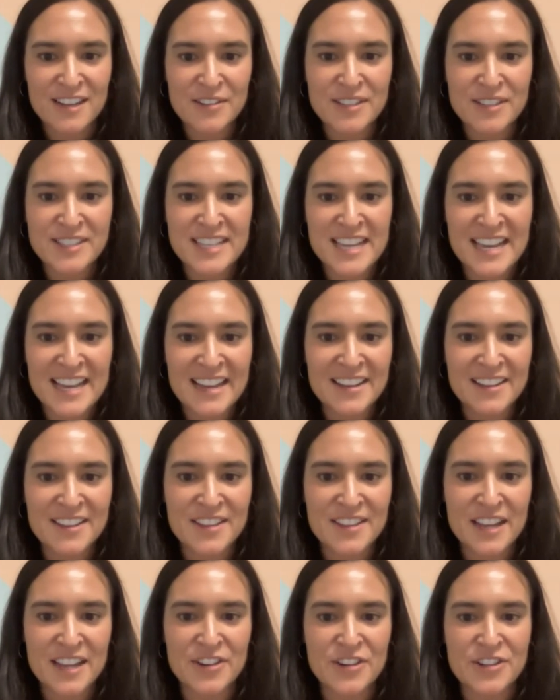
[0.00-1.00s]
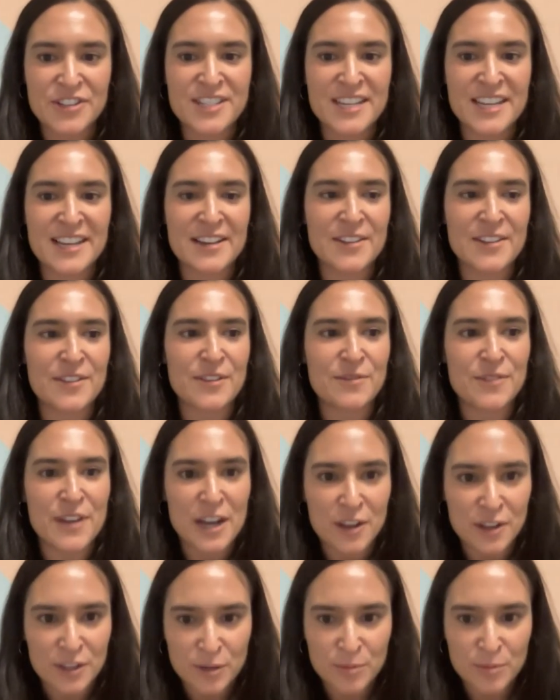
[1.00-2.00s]
I would say. They understand the
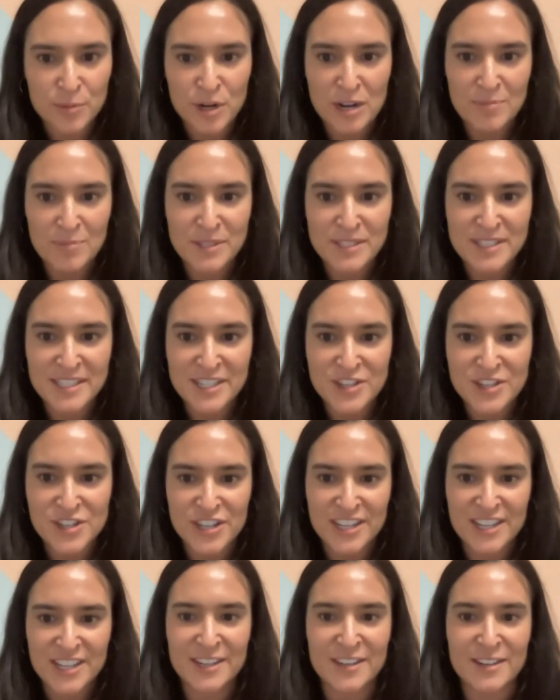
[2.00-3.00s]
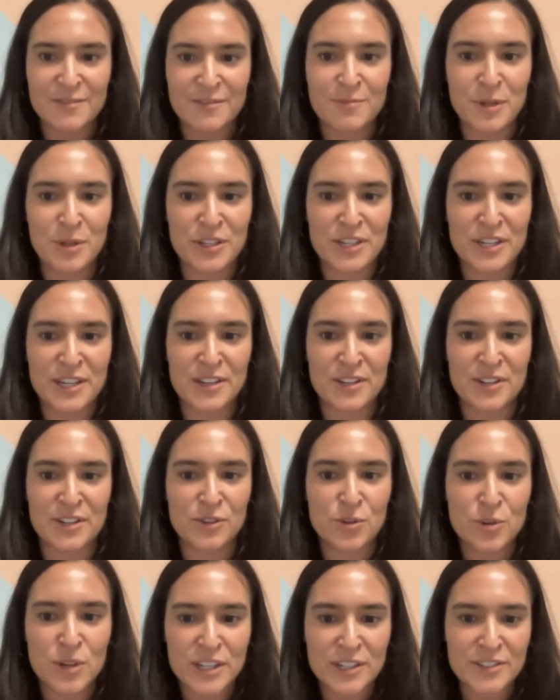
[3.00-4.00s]
value proposition of building
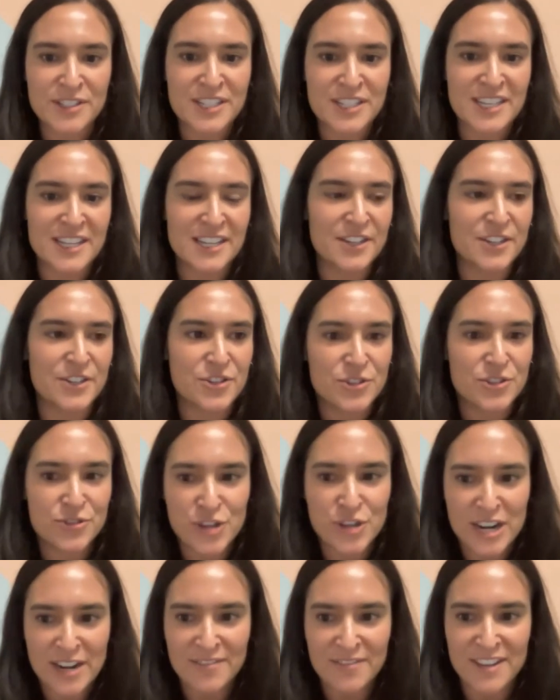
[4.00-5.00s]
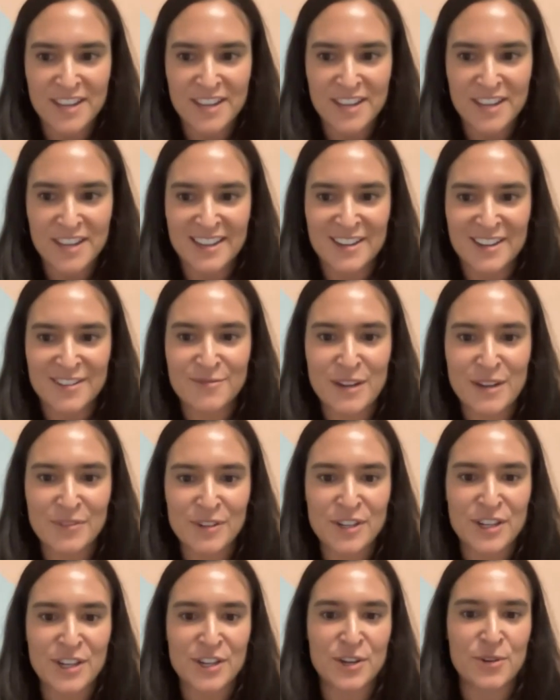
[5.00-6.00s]
loyalty, driving
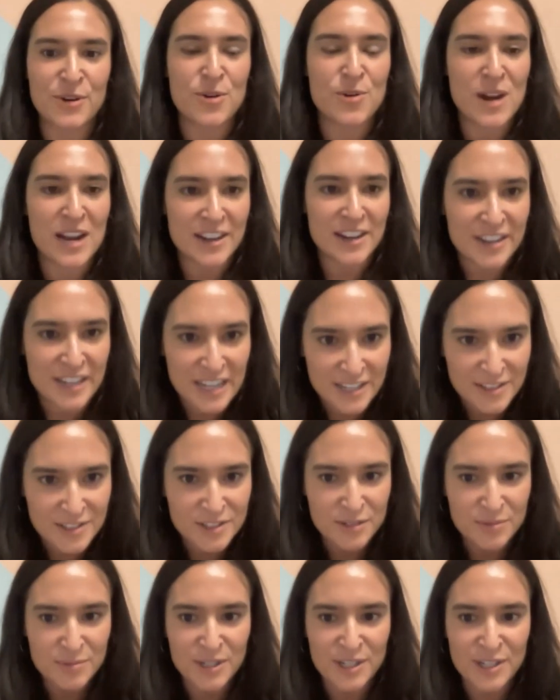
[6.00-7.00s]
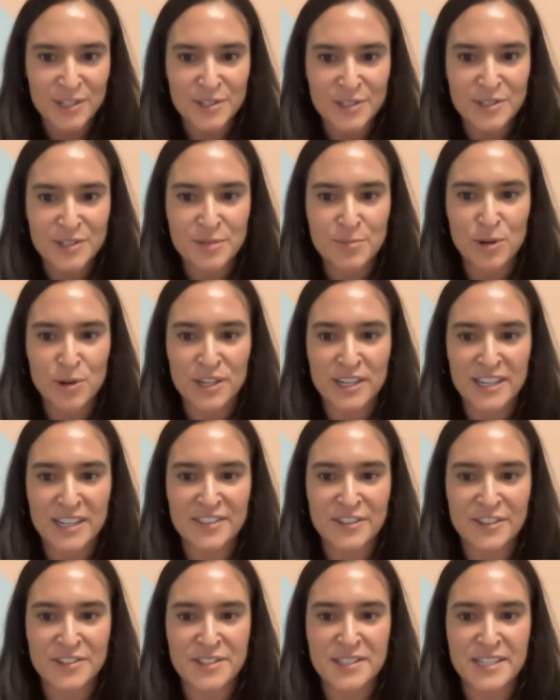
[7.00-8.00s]
revenue, acquiring customers,
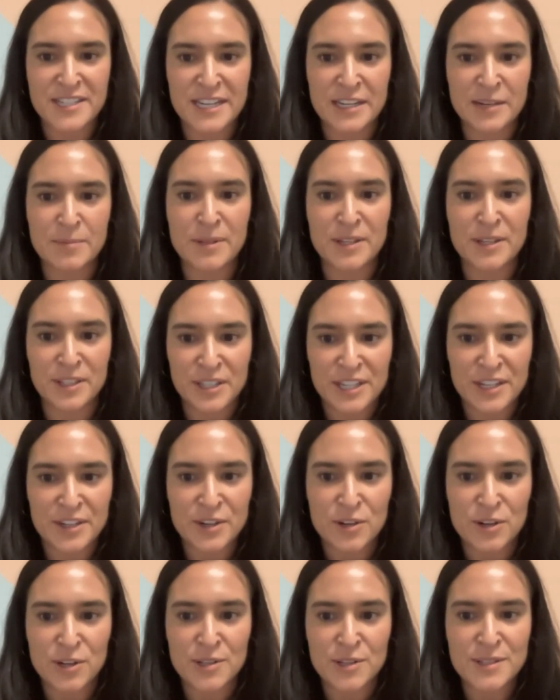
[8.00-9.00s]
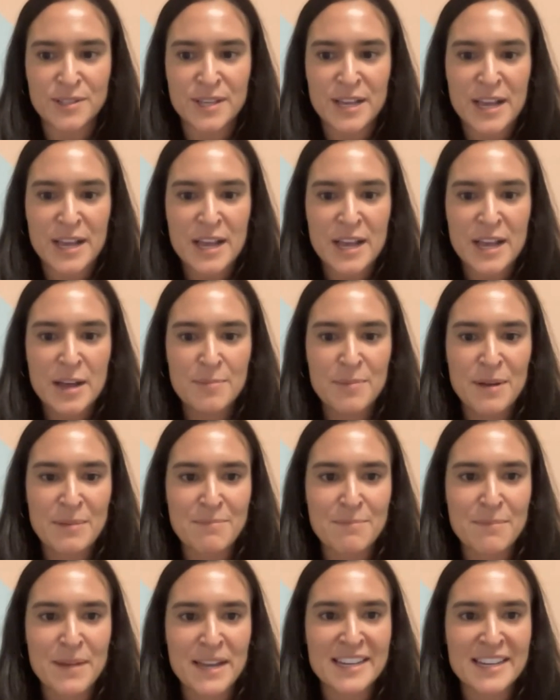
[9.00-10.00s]
supporting their sustainability goals.
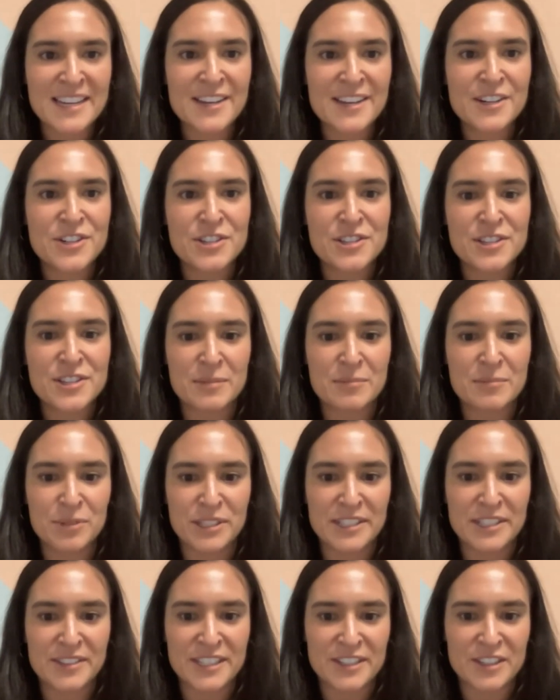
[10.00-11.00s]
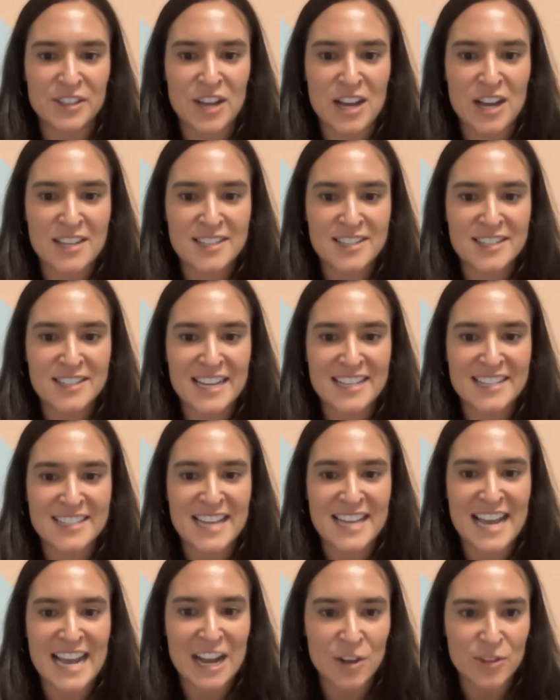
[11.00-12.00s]
But many are just completely lost as
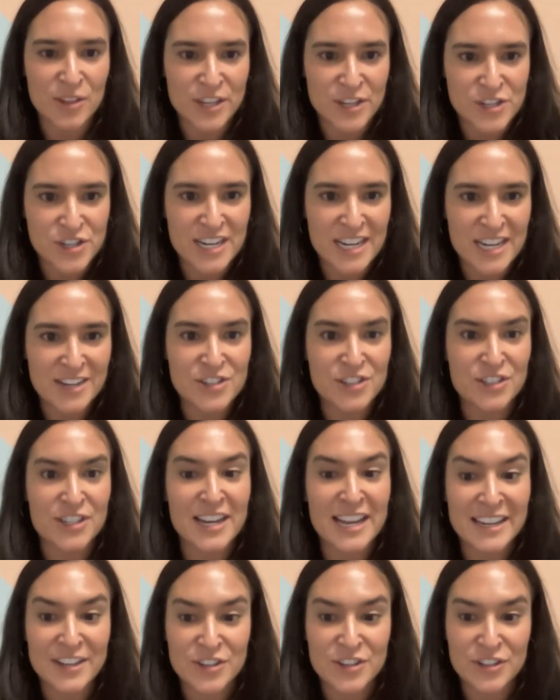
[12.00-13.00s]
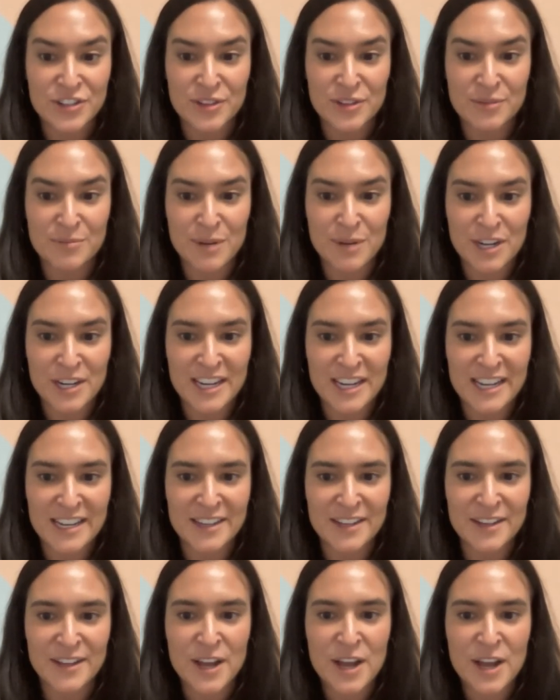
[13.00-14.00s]
to how they should actually enter the
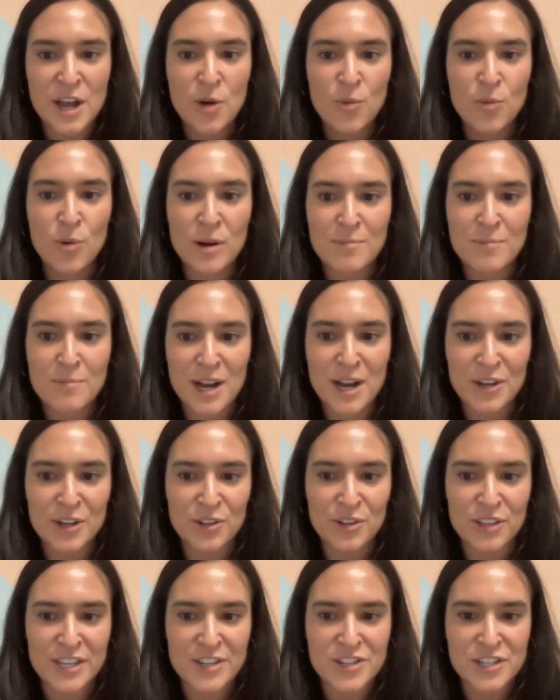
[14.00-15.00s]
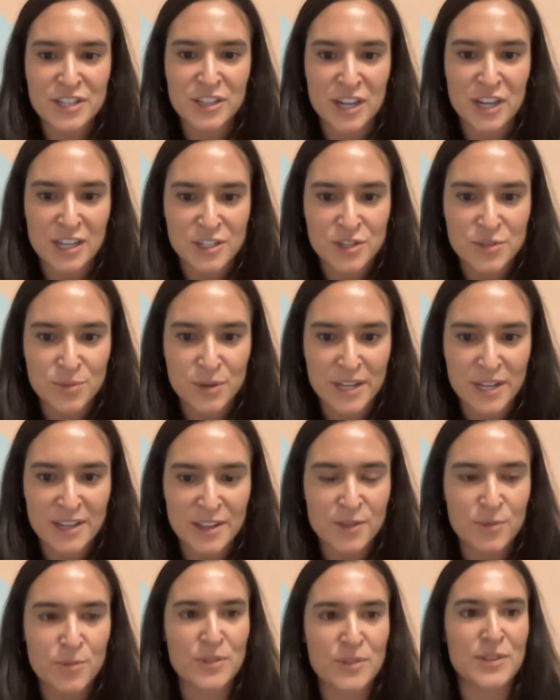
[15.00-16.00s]
market, what model they should launch with,
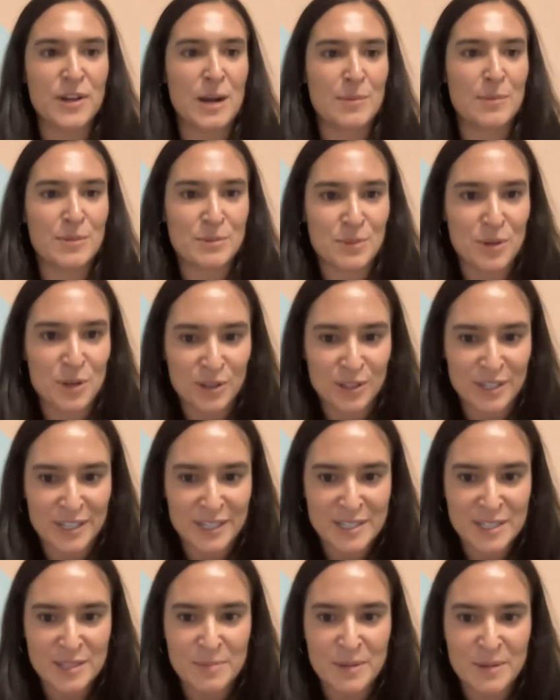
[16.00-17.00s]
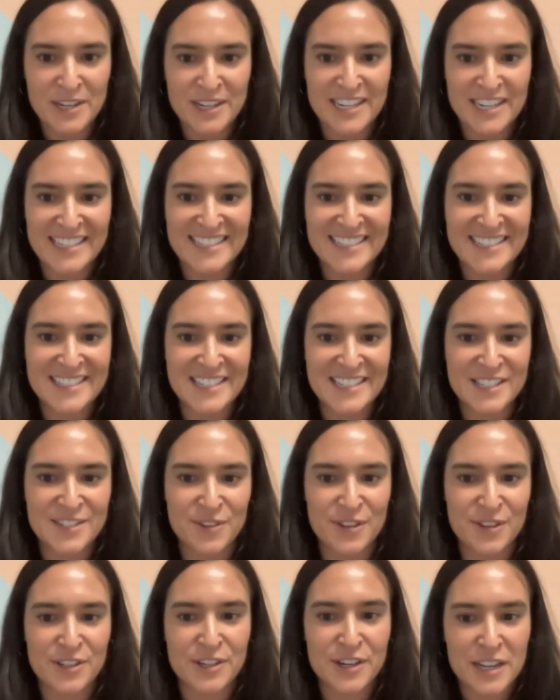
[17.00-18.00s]
what the optimal experience is
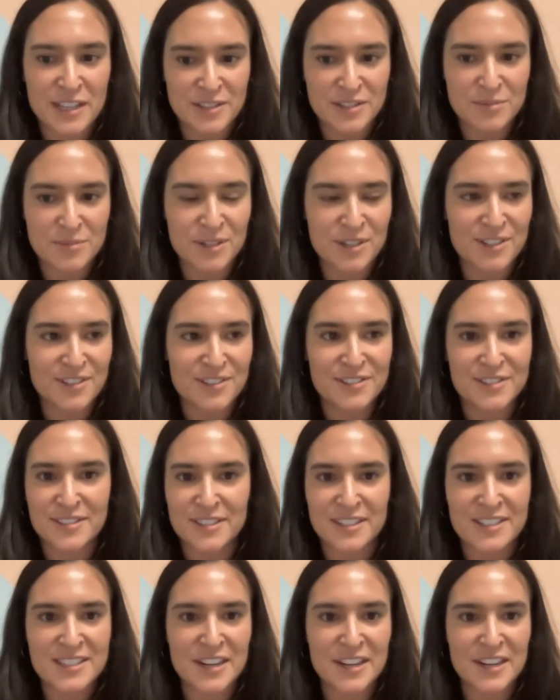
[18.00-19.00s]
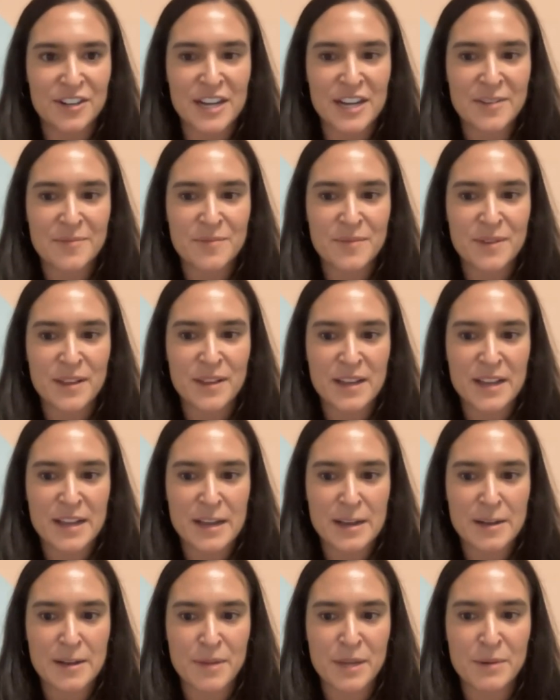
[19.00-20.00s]
for their customers, et cetera.
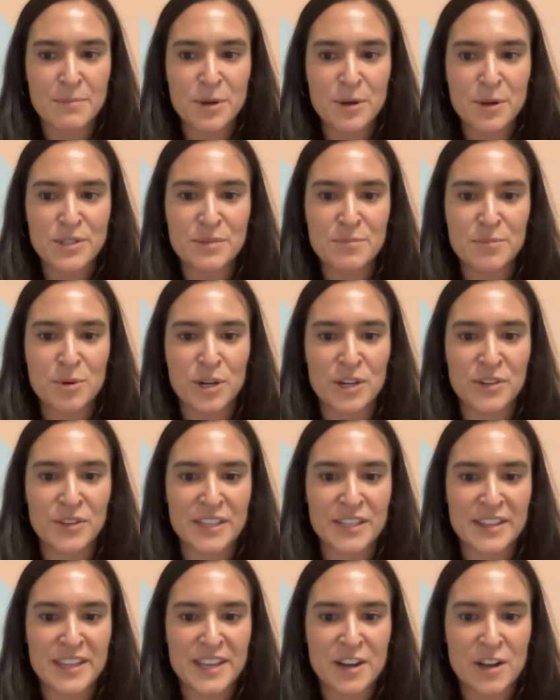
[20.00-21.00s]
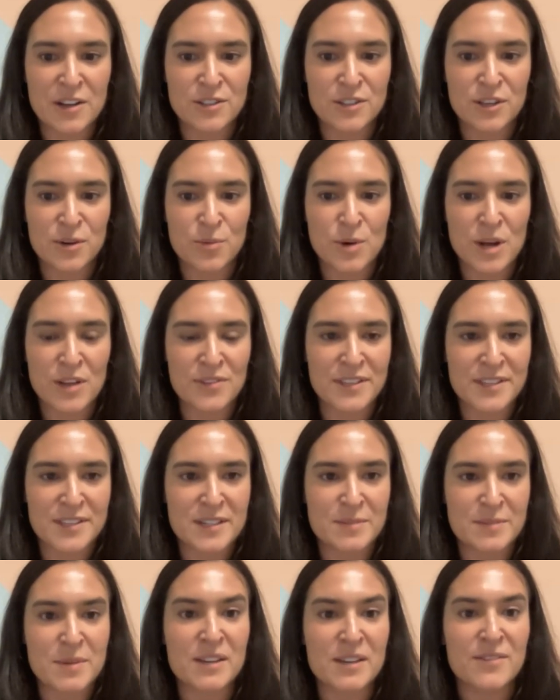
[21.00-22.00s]
And most importantly, they also want this
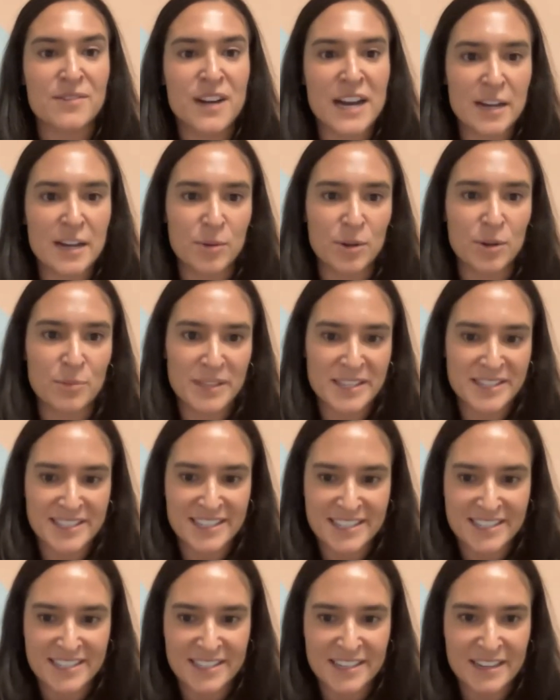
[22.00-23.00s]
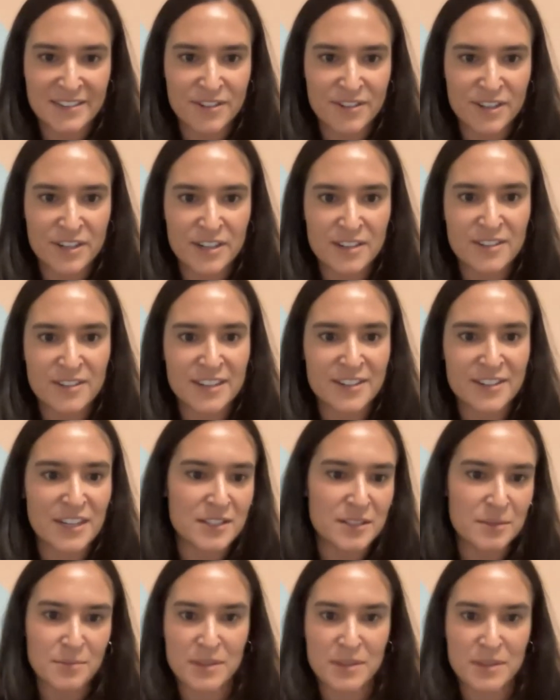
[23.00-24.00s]
to be a viable business endeavor and
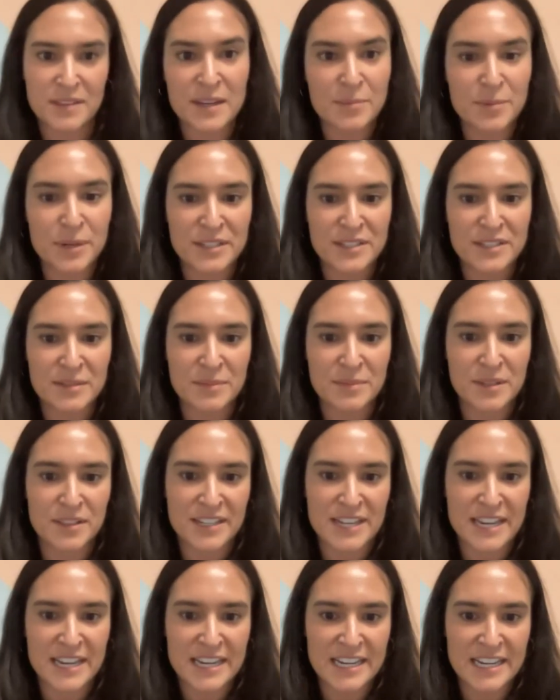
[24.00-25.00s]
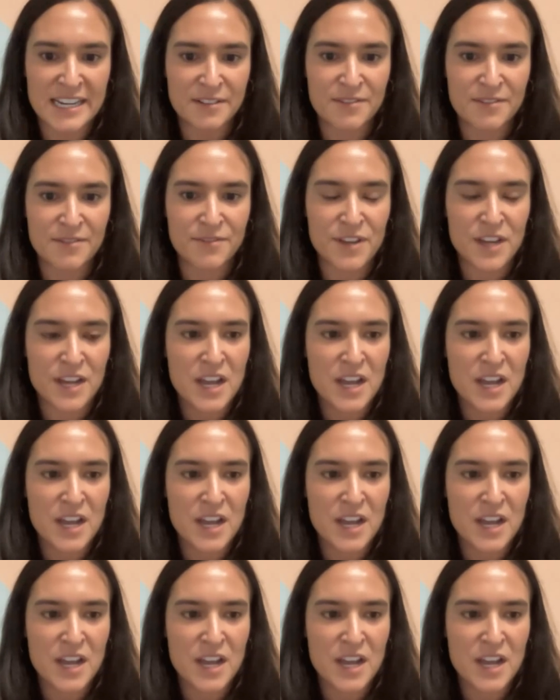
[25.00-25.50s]
not something that brings them in the negative.